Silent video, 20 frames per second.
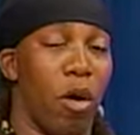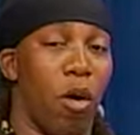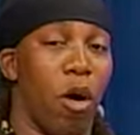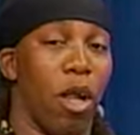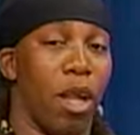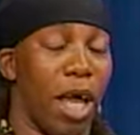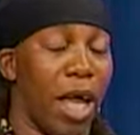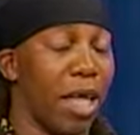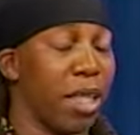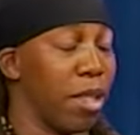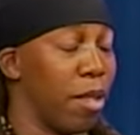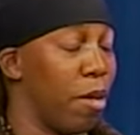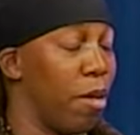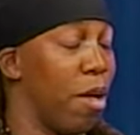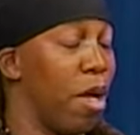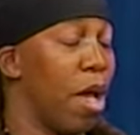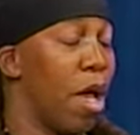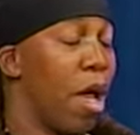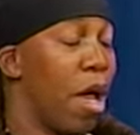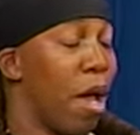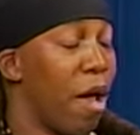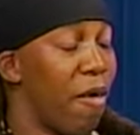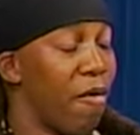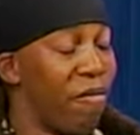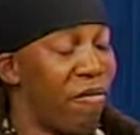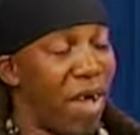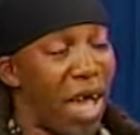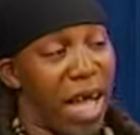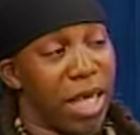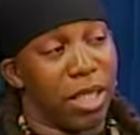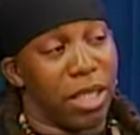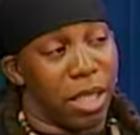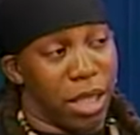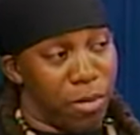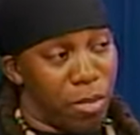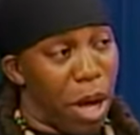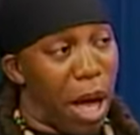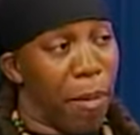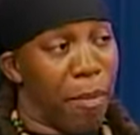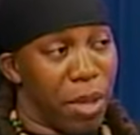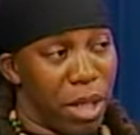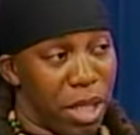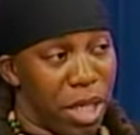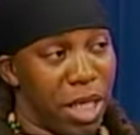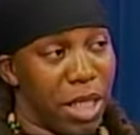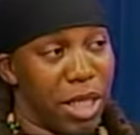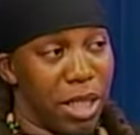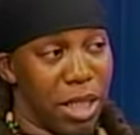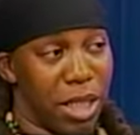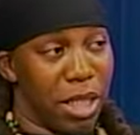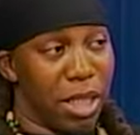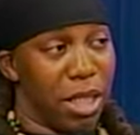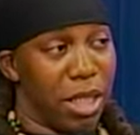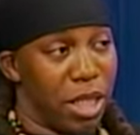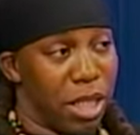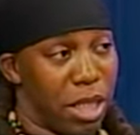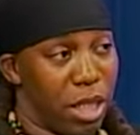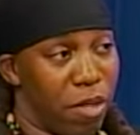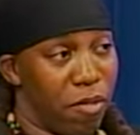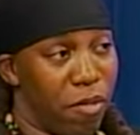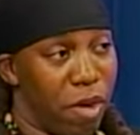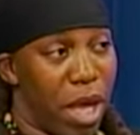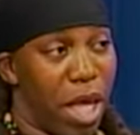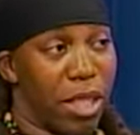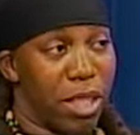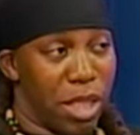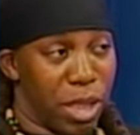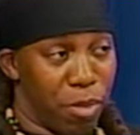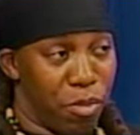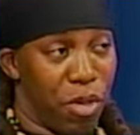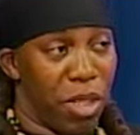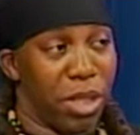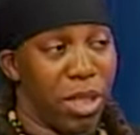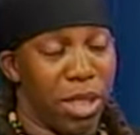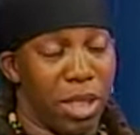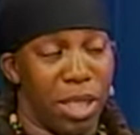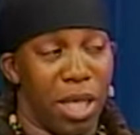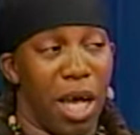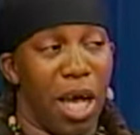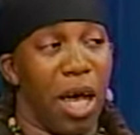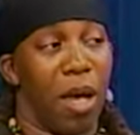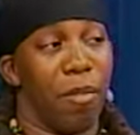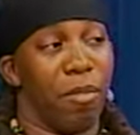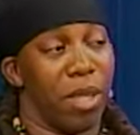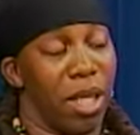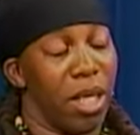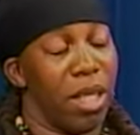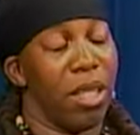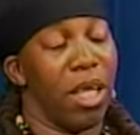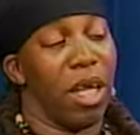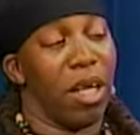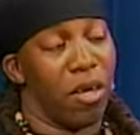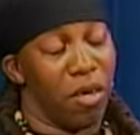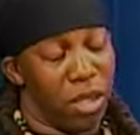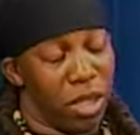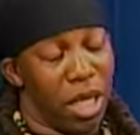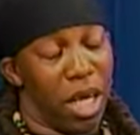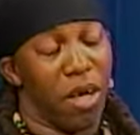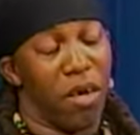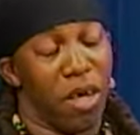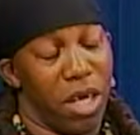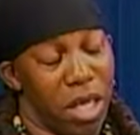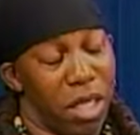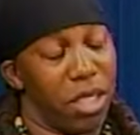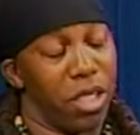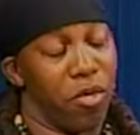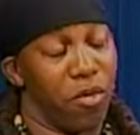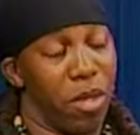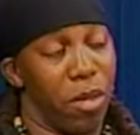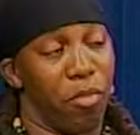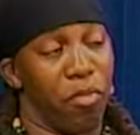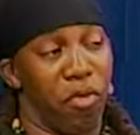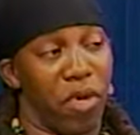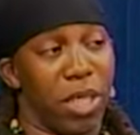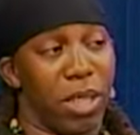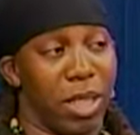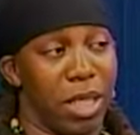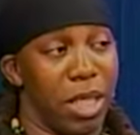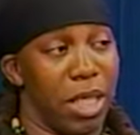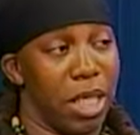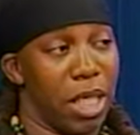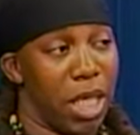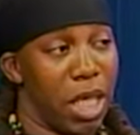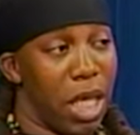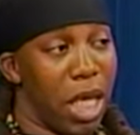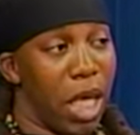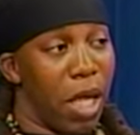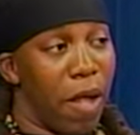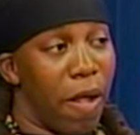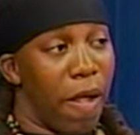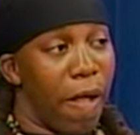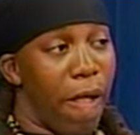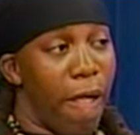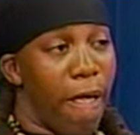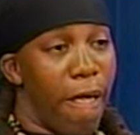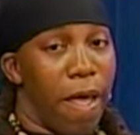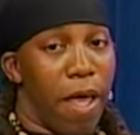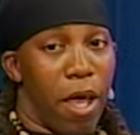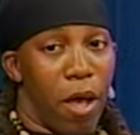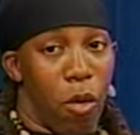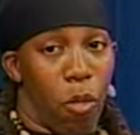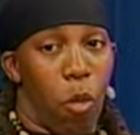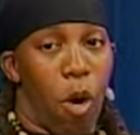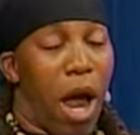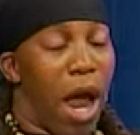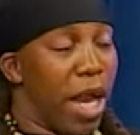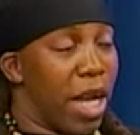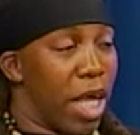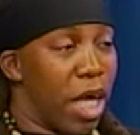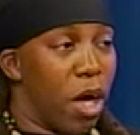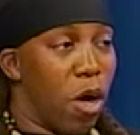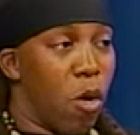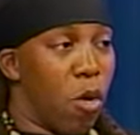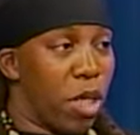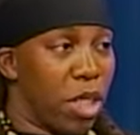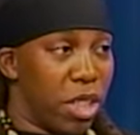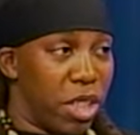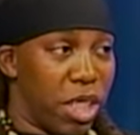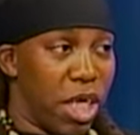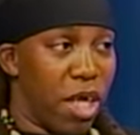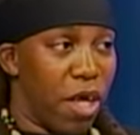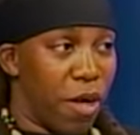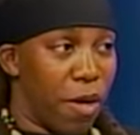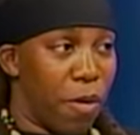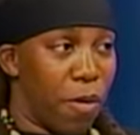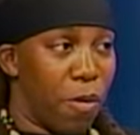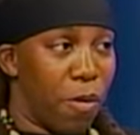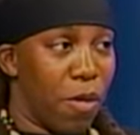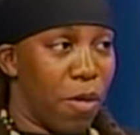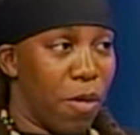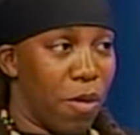are like the fastest population at this present time that are, that are entering prison. Why are they going to jail?